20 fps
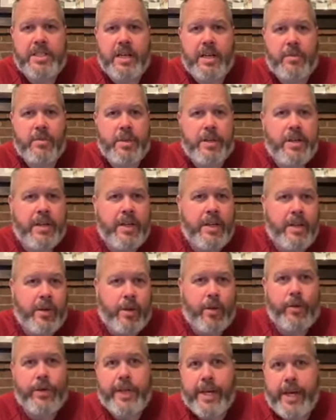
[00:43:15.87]
not with
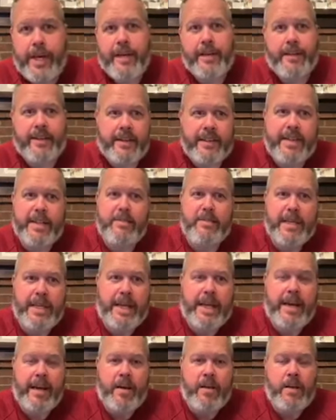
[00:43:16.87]
"oh yeah, you need me
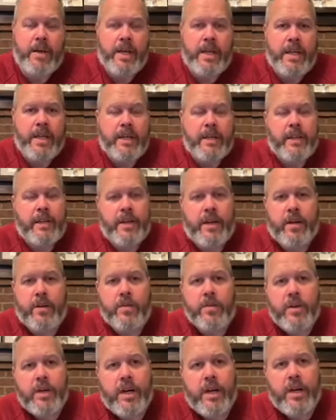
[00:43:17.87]
now," no,